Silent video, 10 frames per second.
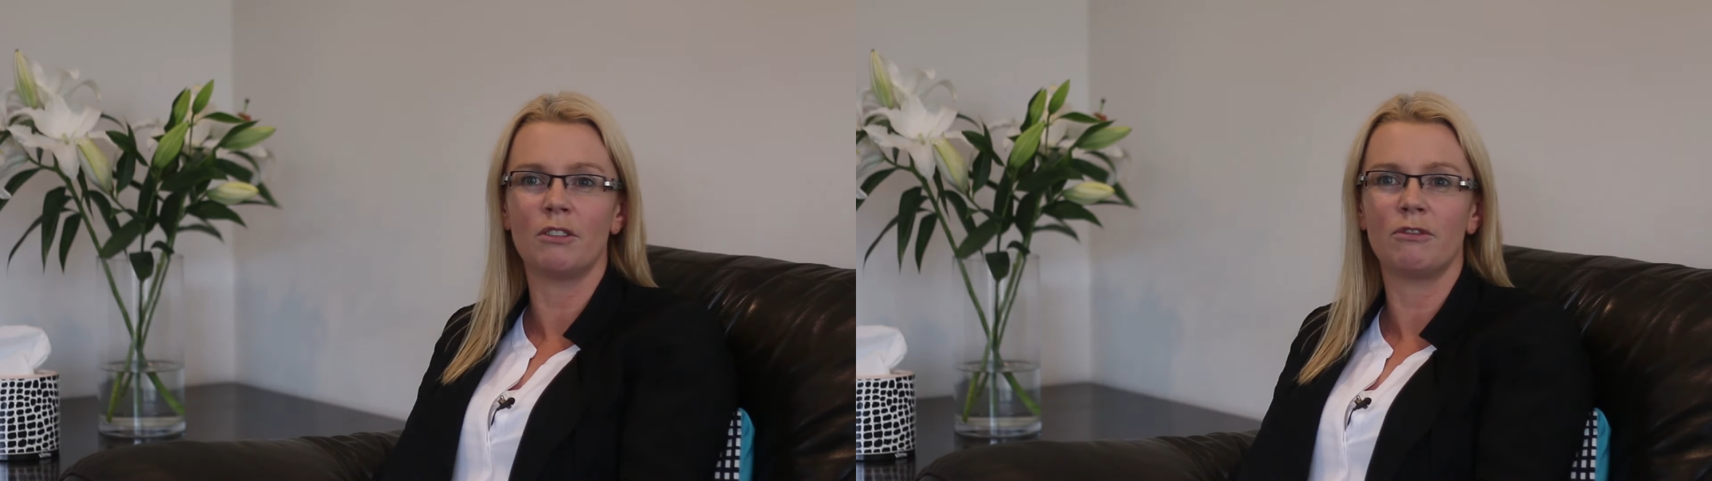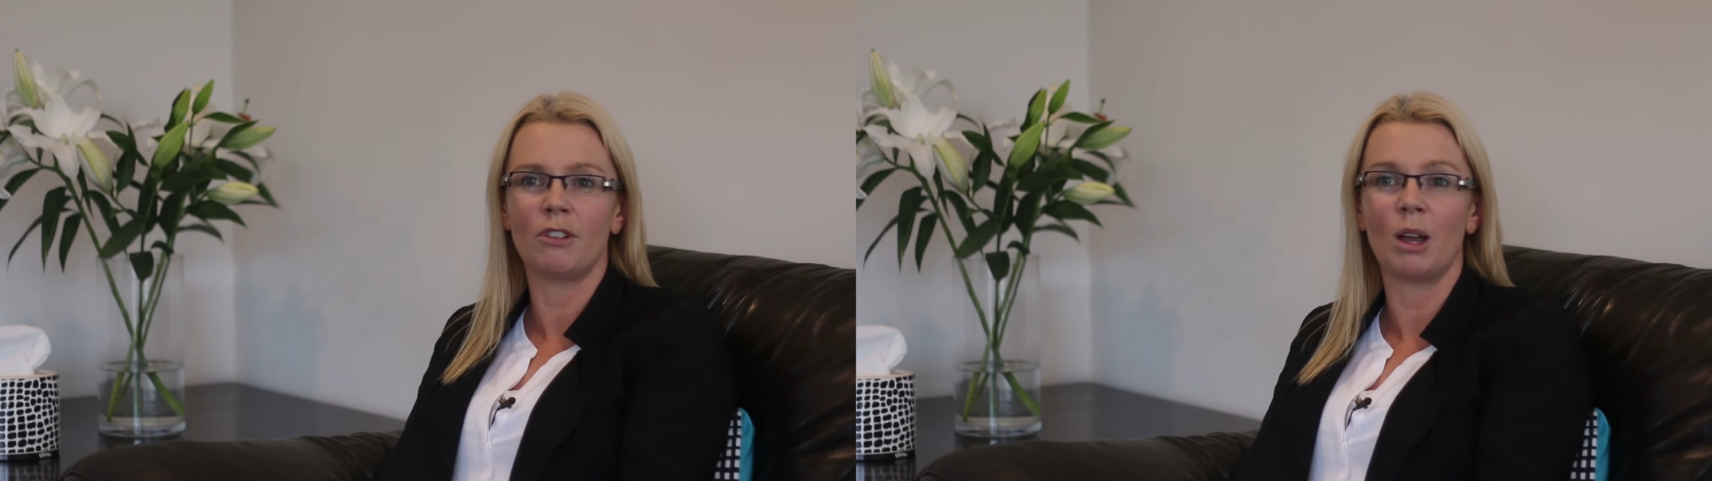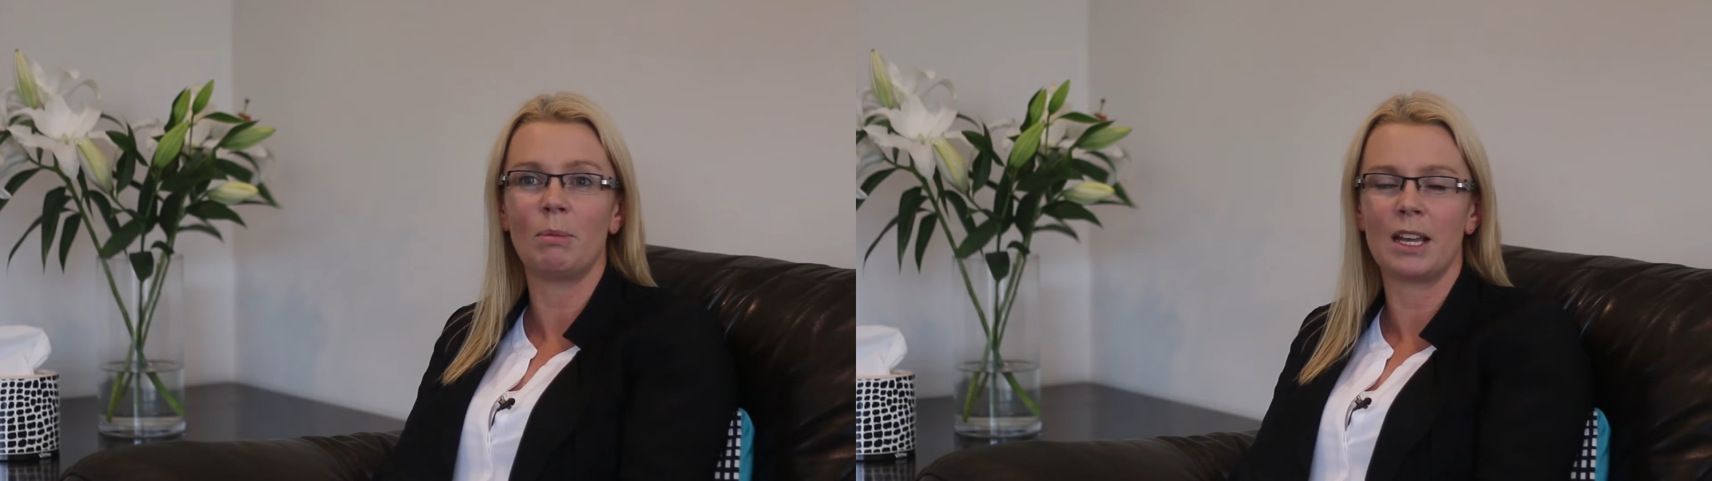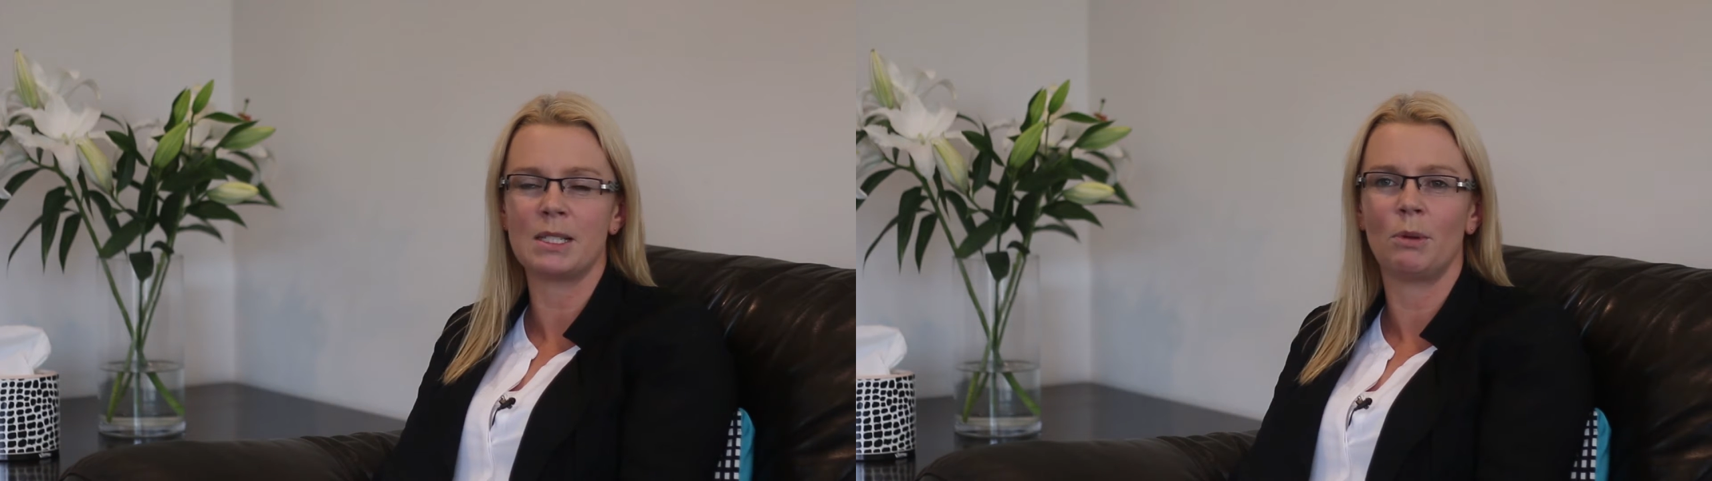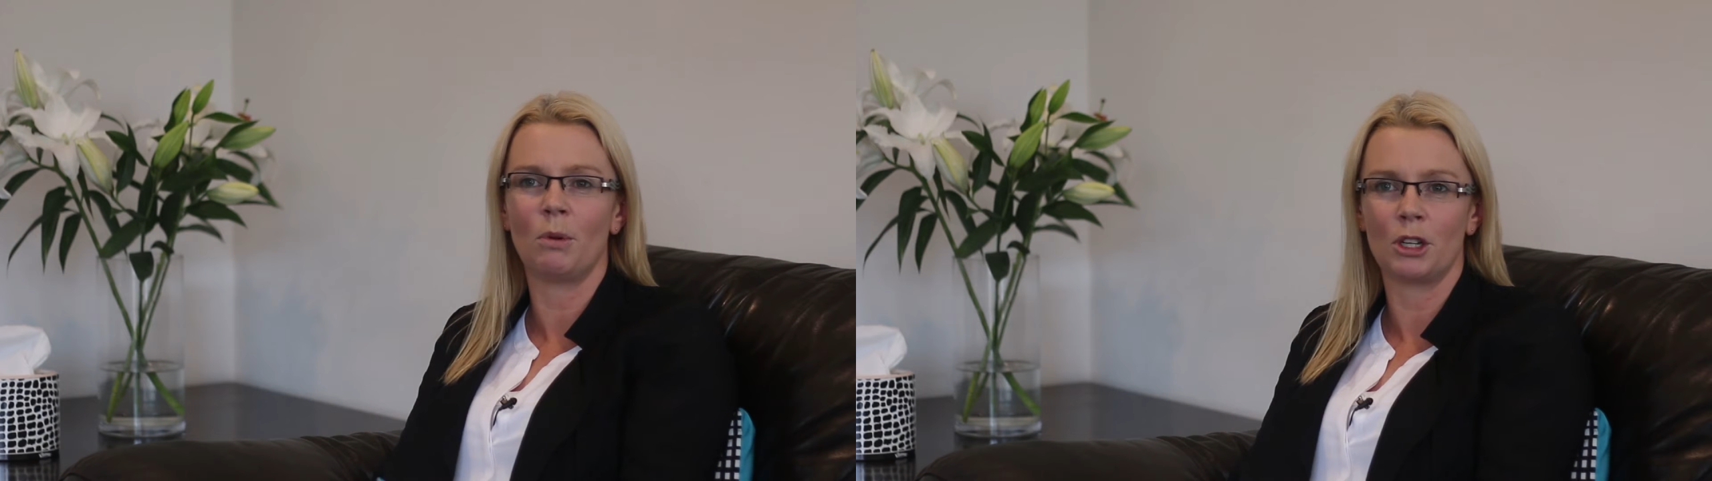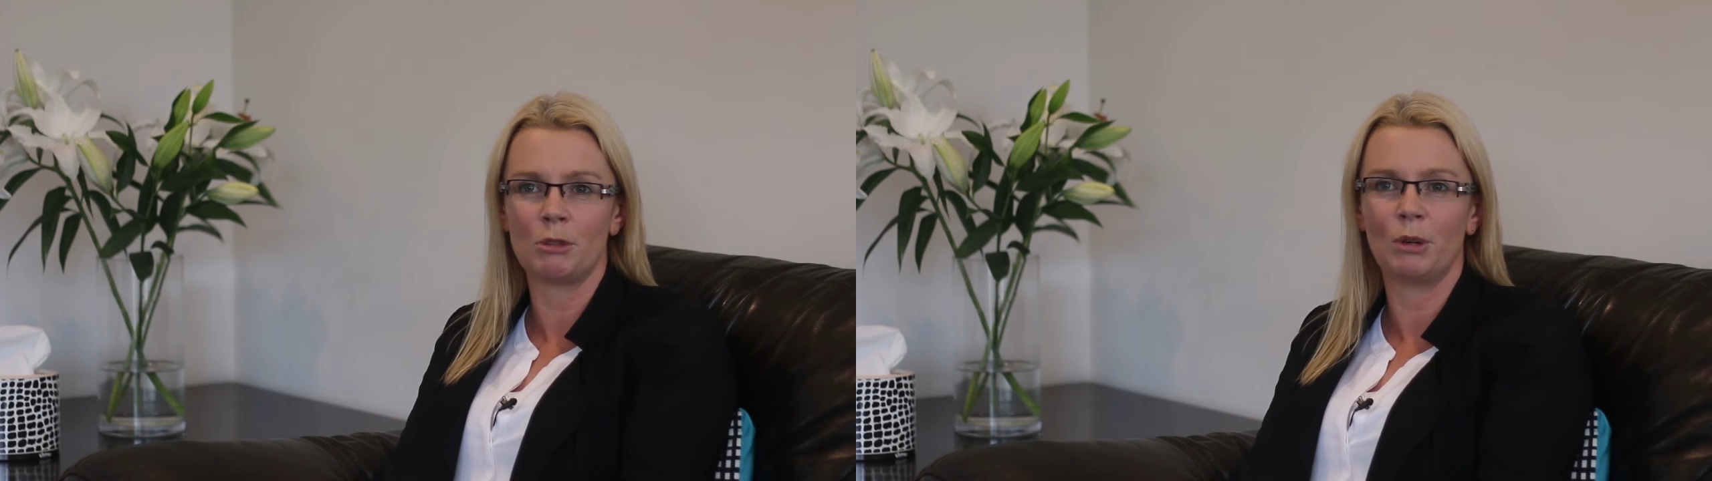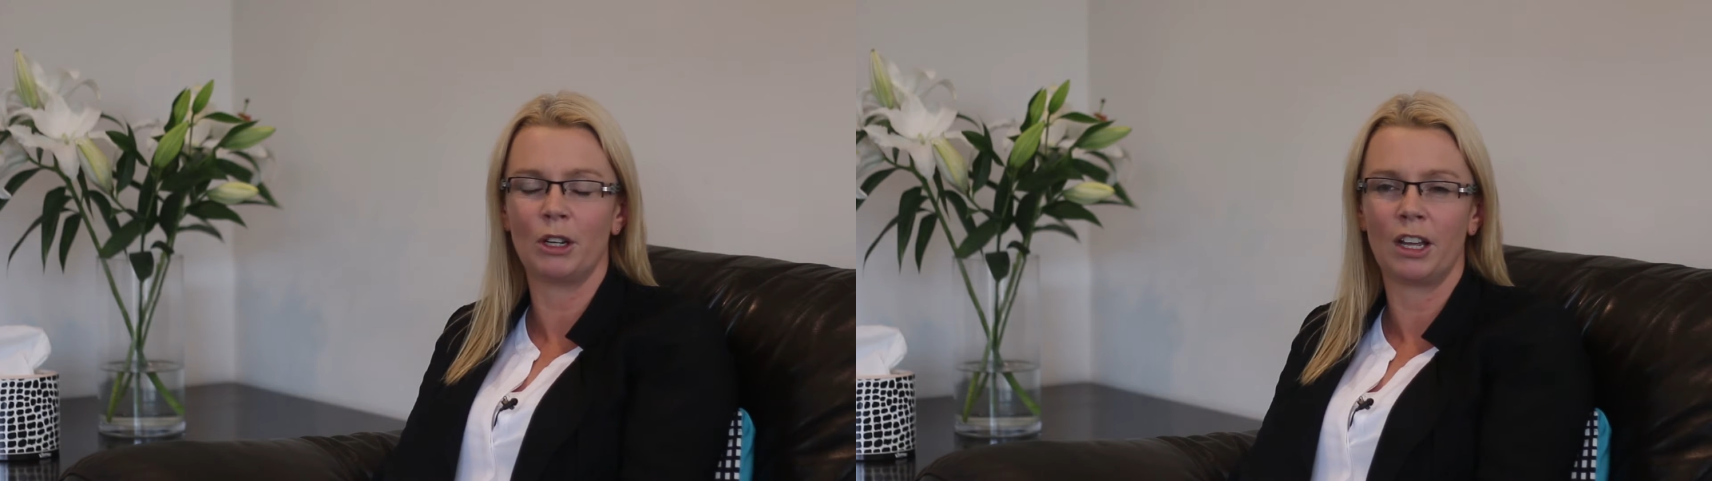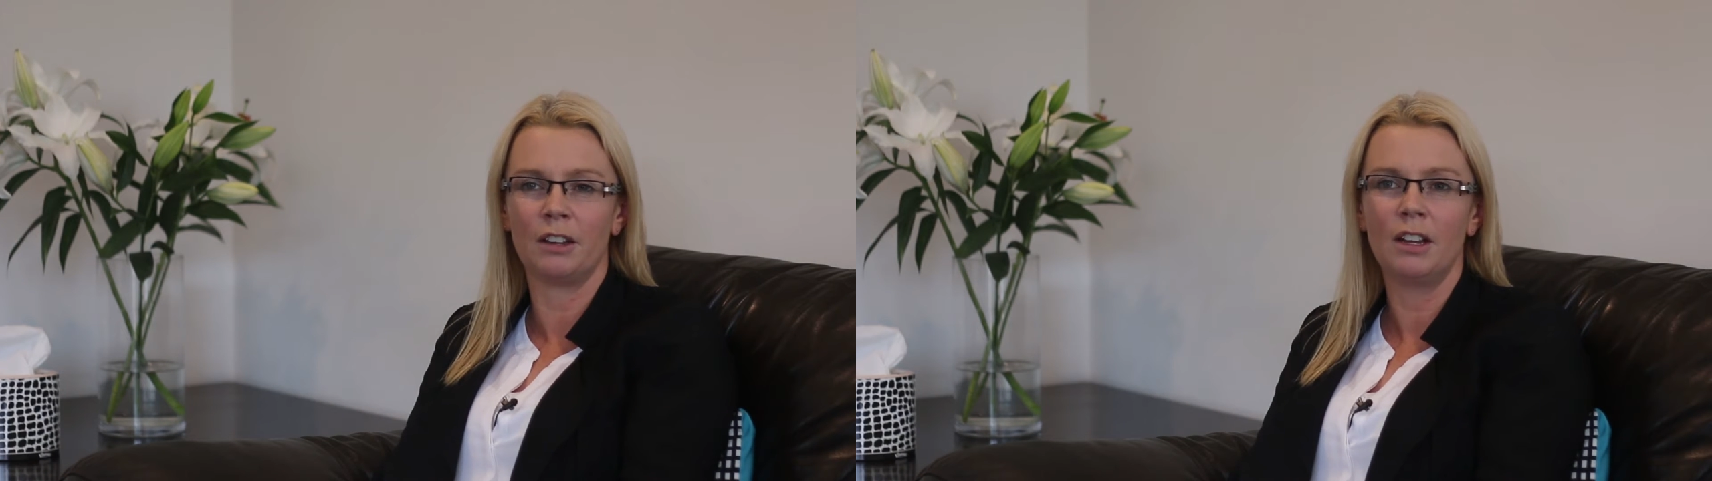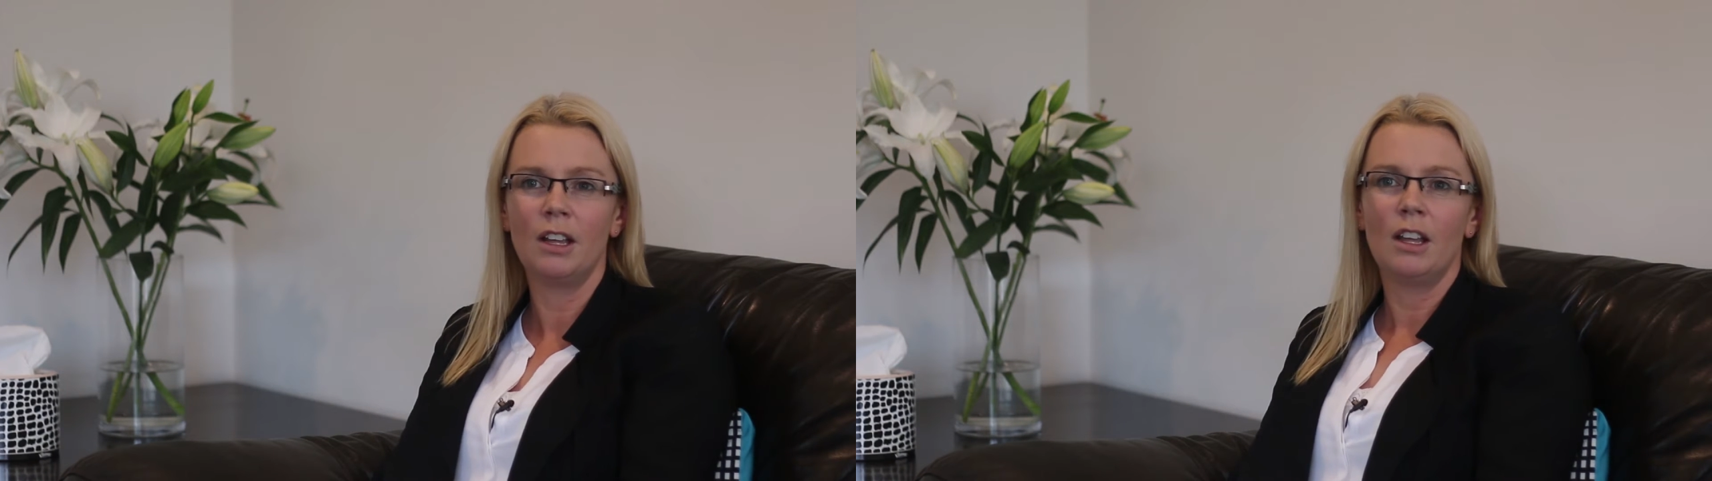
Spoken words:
of fireplace we wanted to put in.